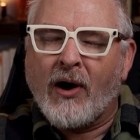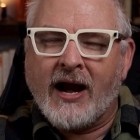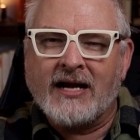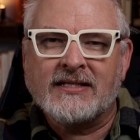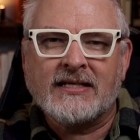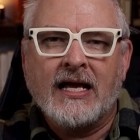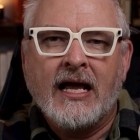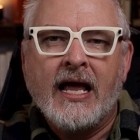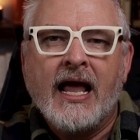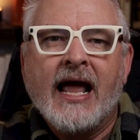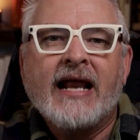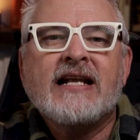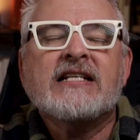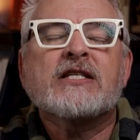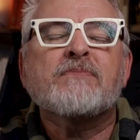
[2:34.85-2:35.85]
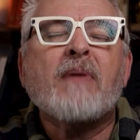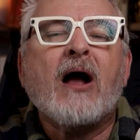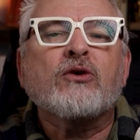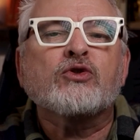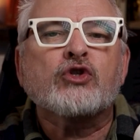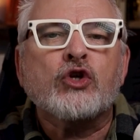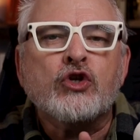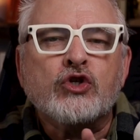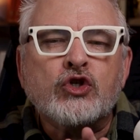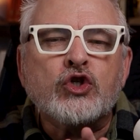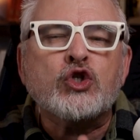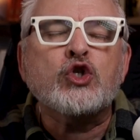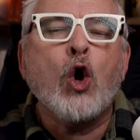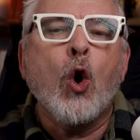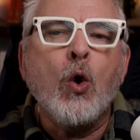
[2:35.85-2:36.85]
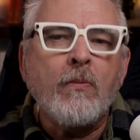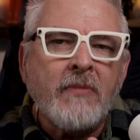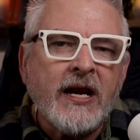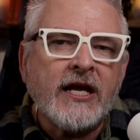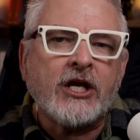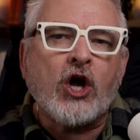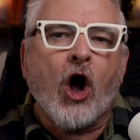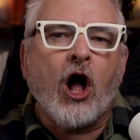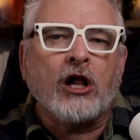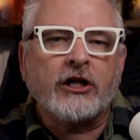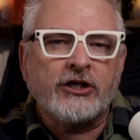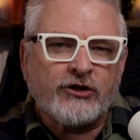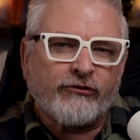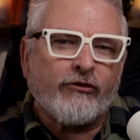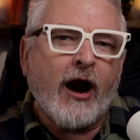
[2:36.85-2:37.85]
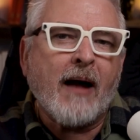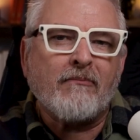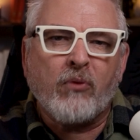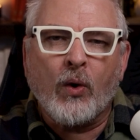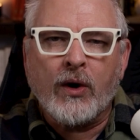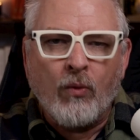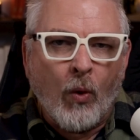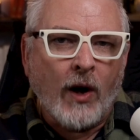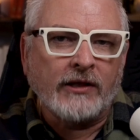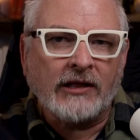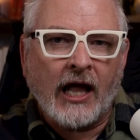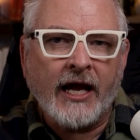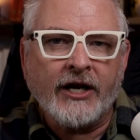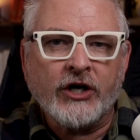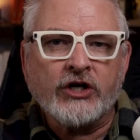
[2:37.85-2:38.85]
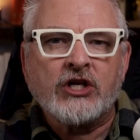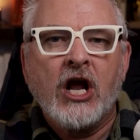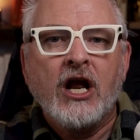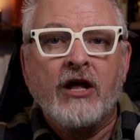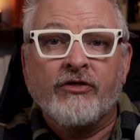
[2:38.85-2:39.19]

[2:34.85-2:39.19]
brains. And he spouts so many college frat boy one-liners